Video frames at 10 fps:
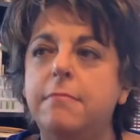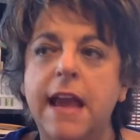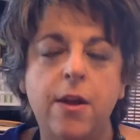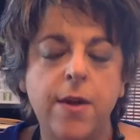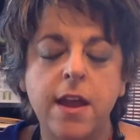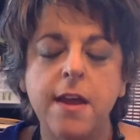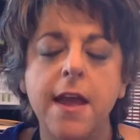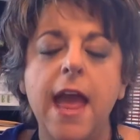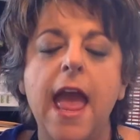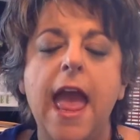area
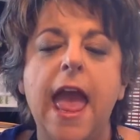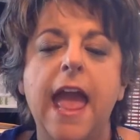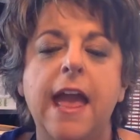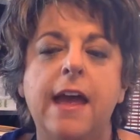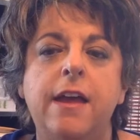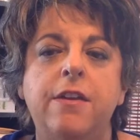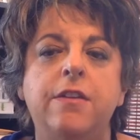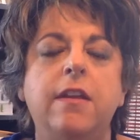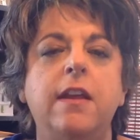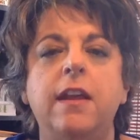
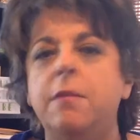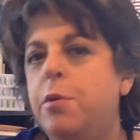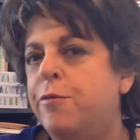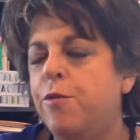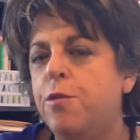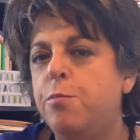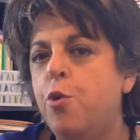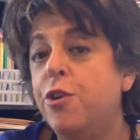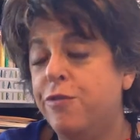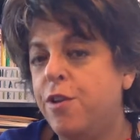and in a
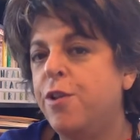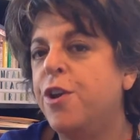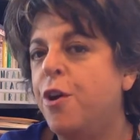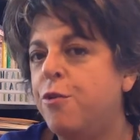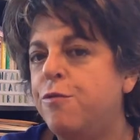portfolio